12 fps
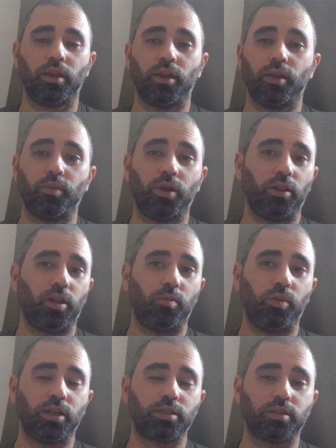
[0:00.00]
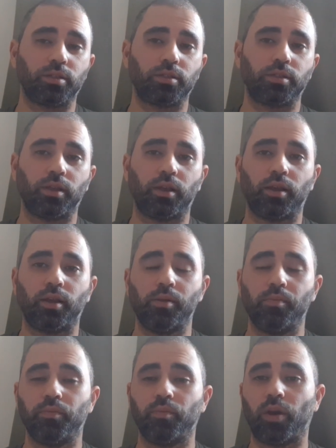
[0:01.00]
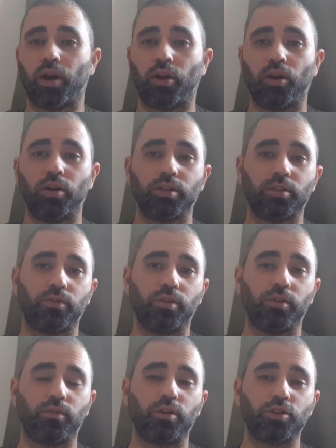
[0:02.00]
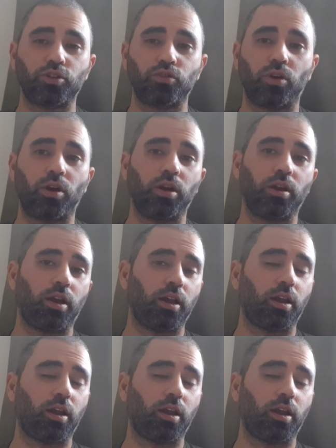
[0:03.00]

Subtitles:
And may Allah bless us. My heart is feeling very strong.